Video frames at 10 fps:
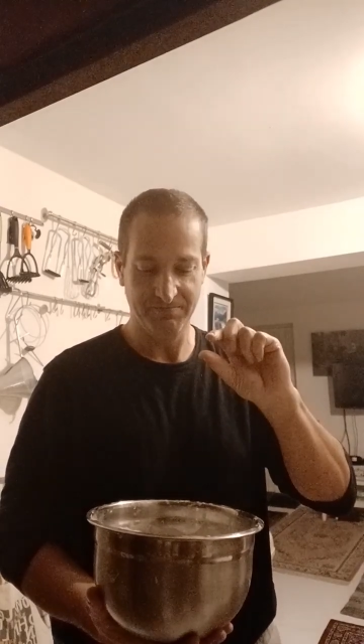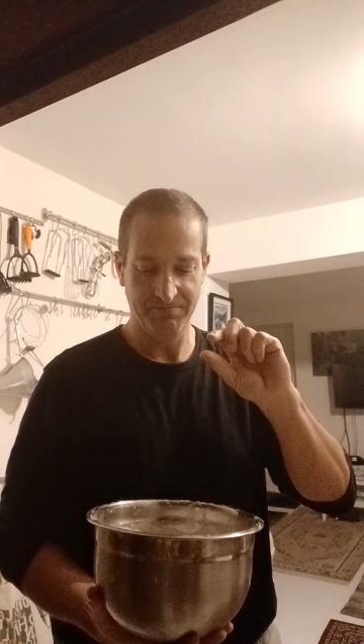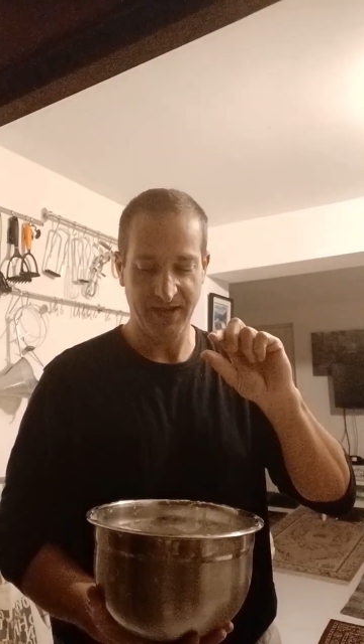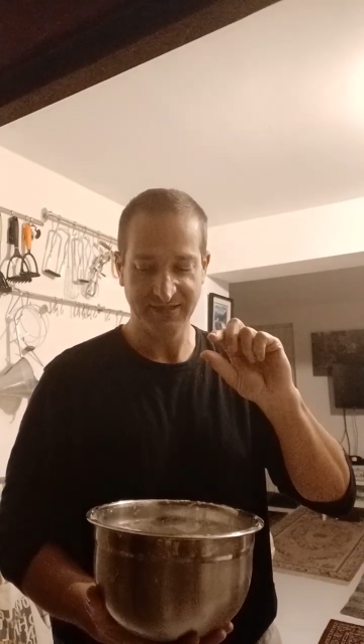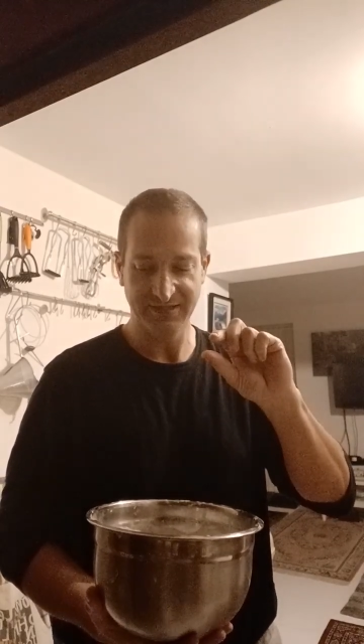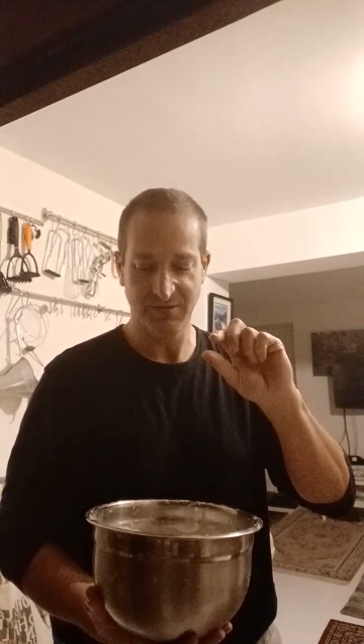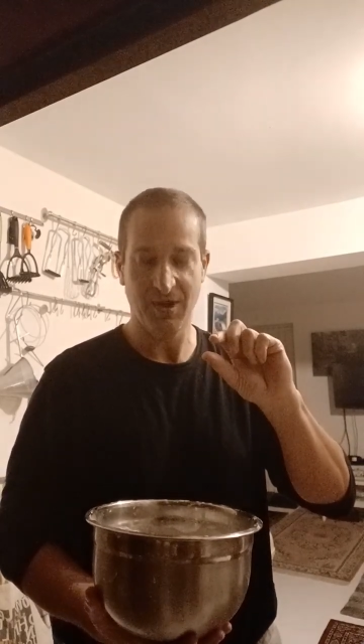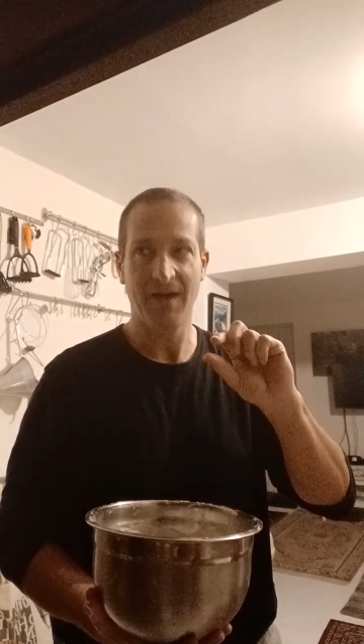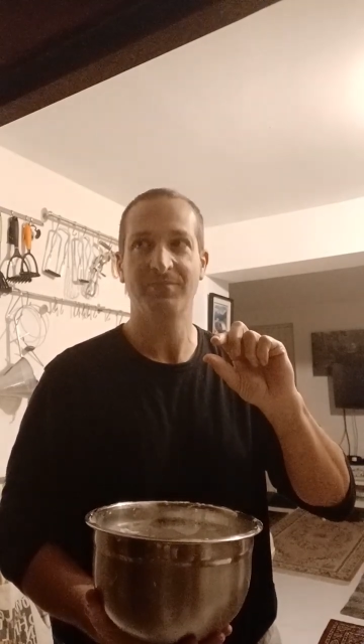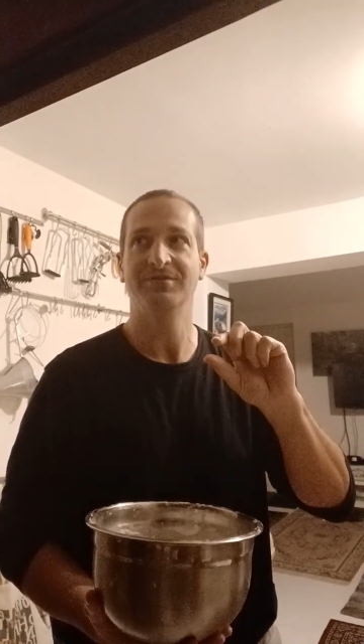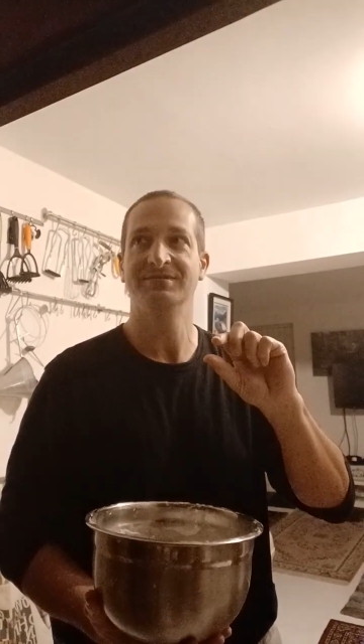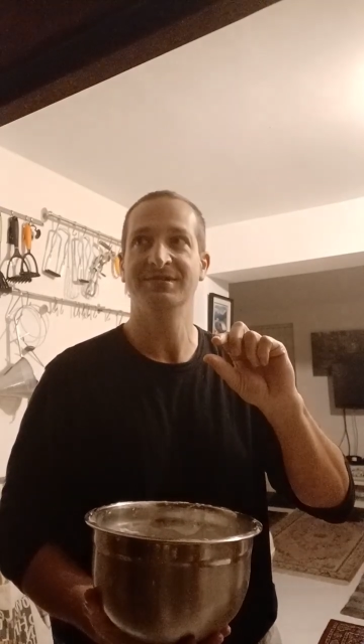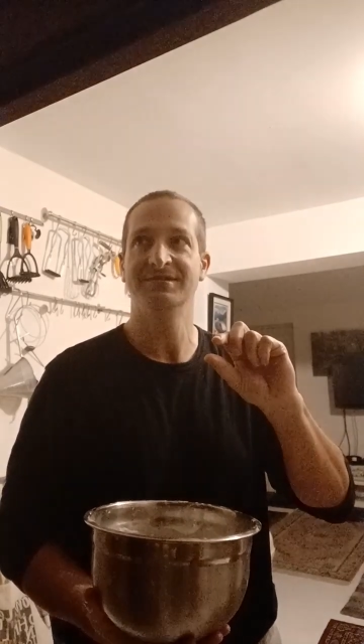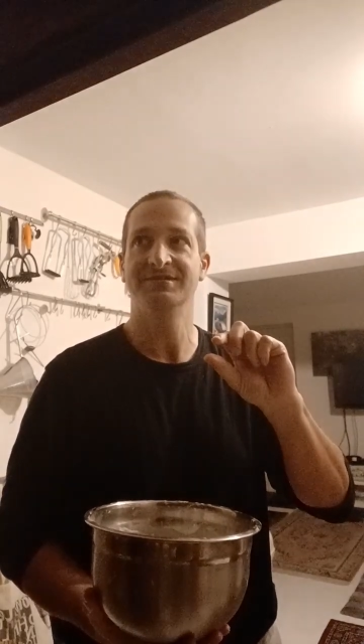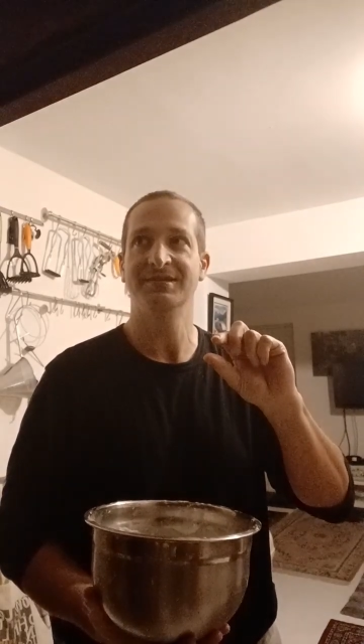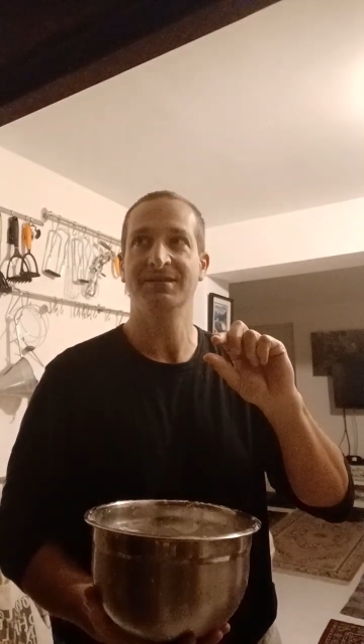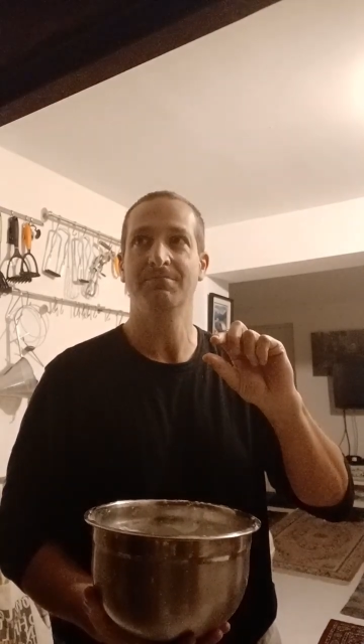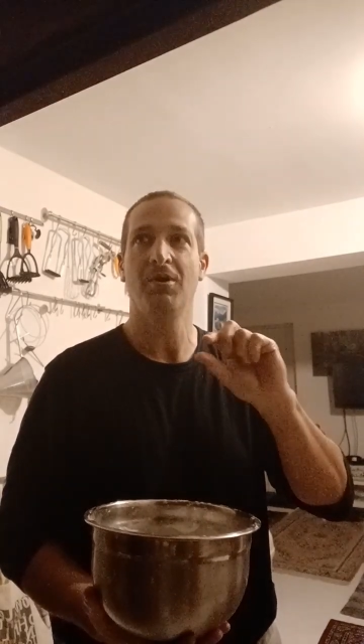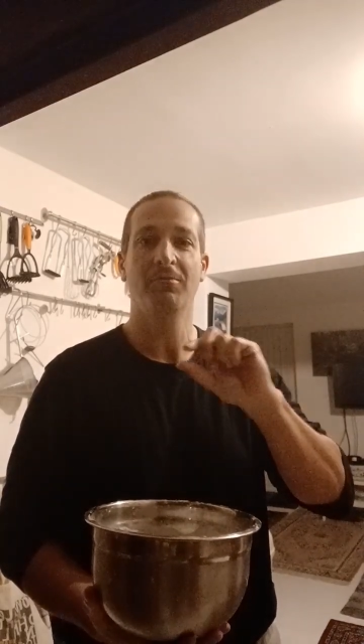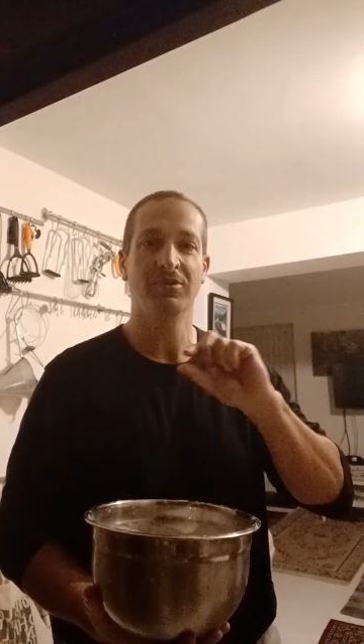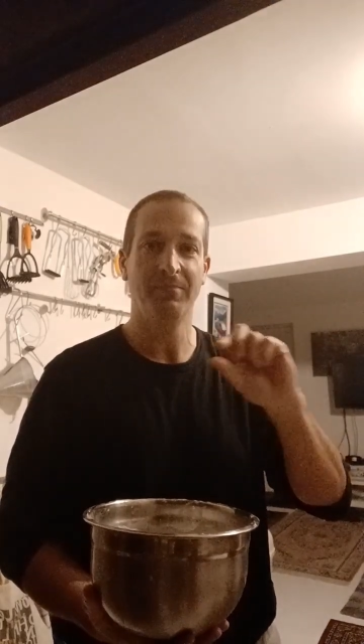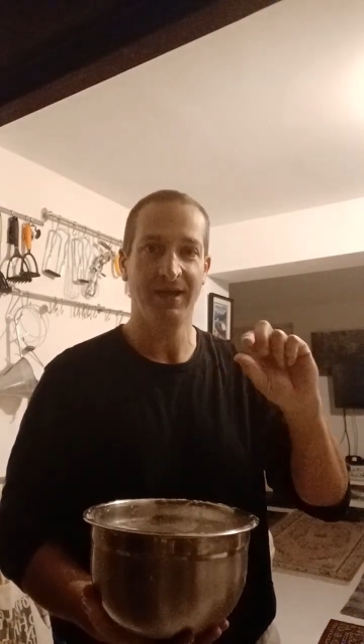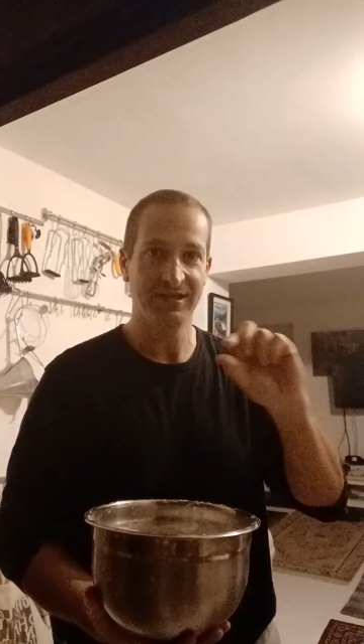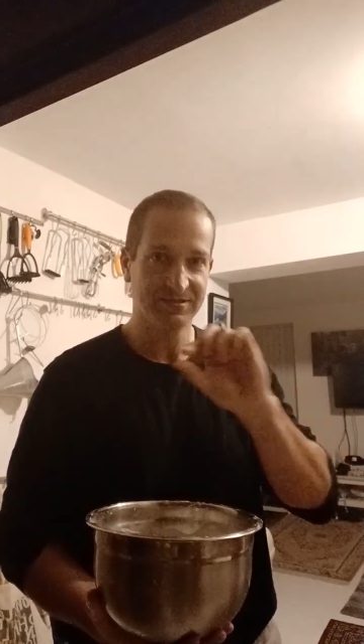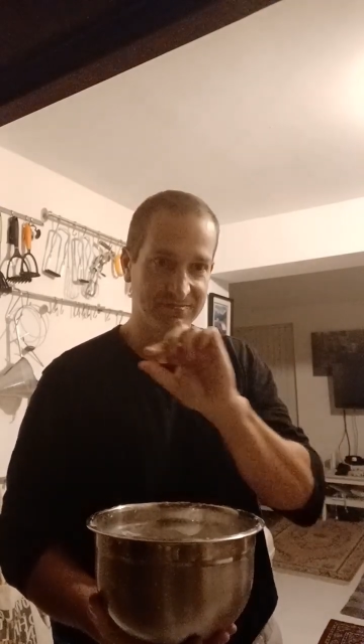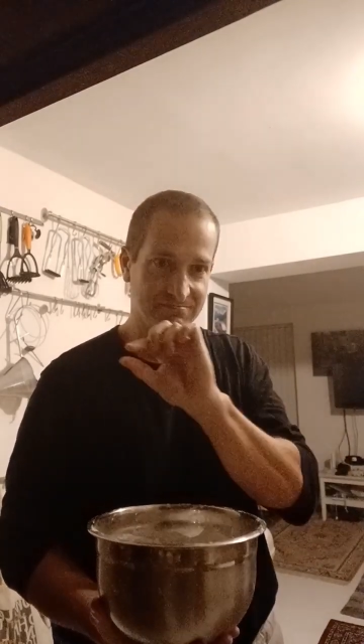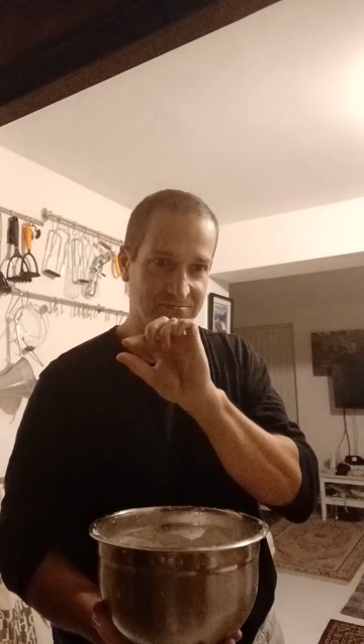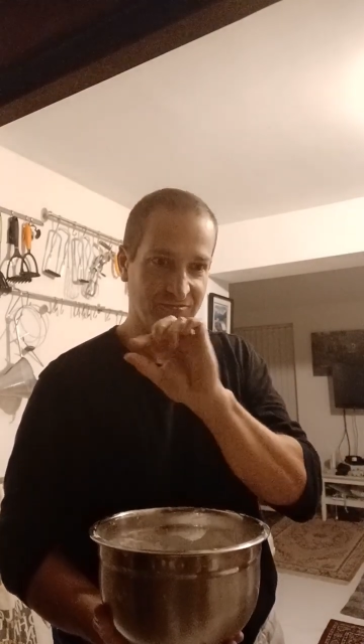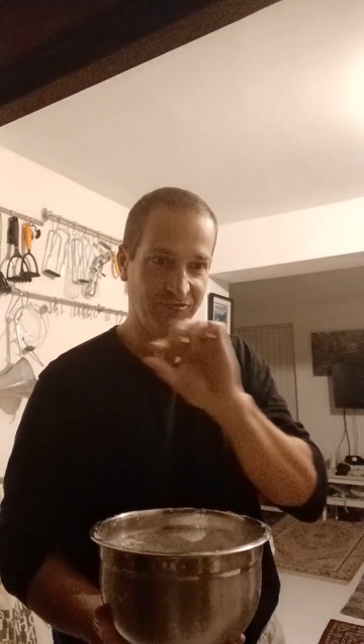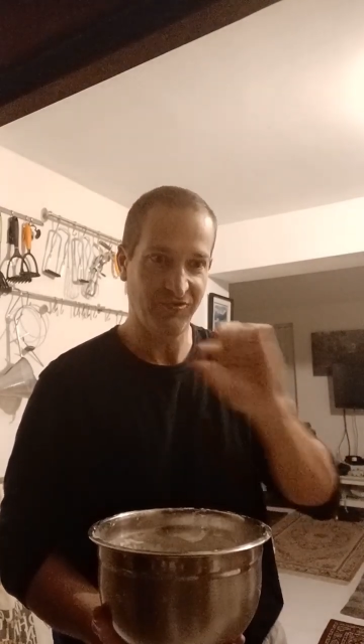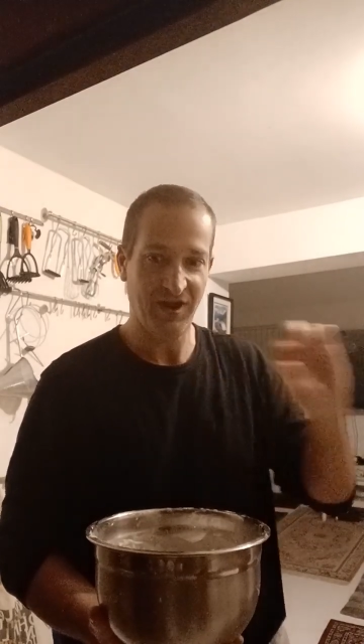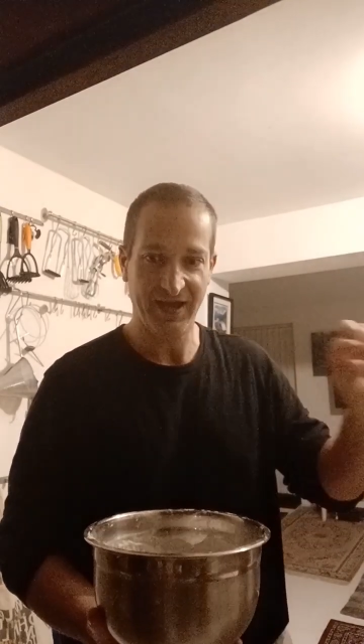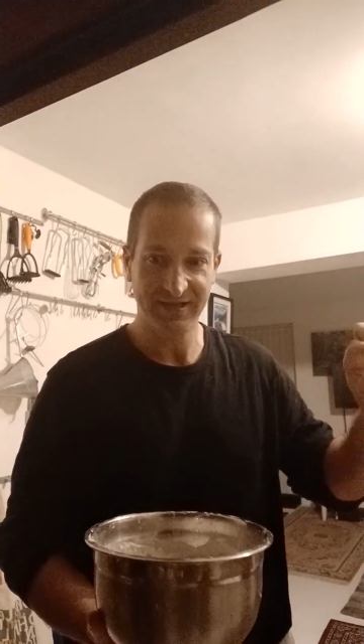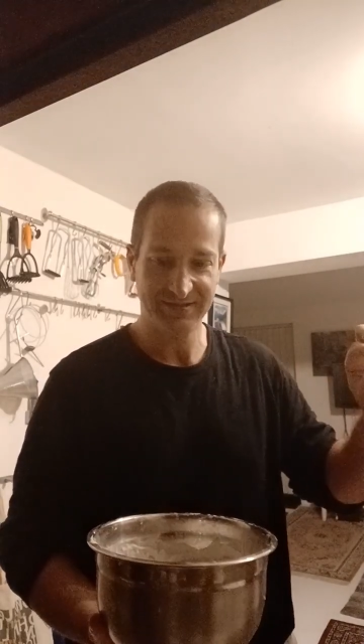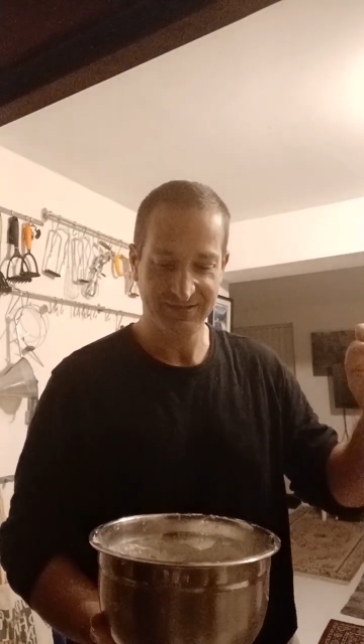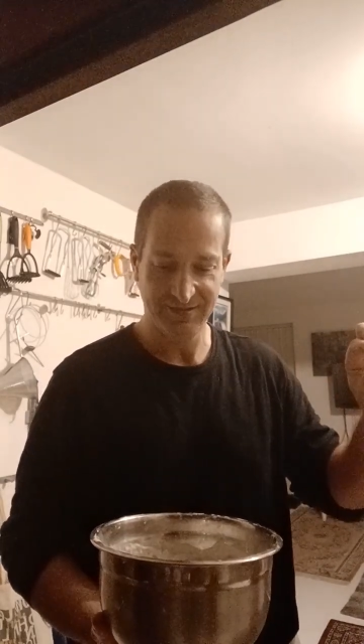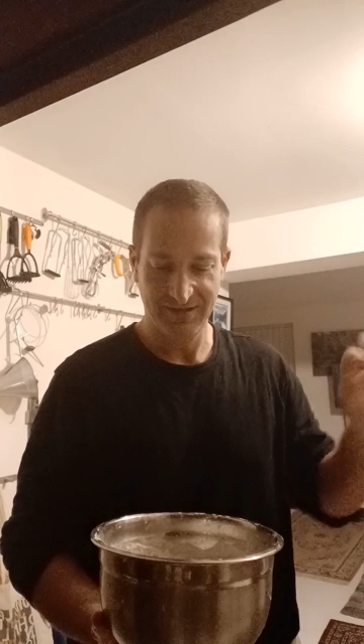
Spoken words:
basically what happens is the bottom of the base fries,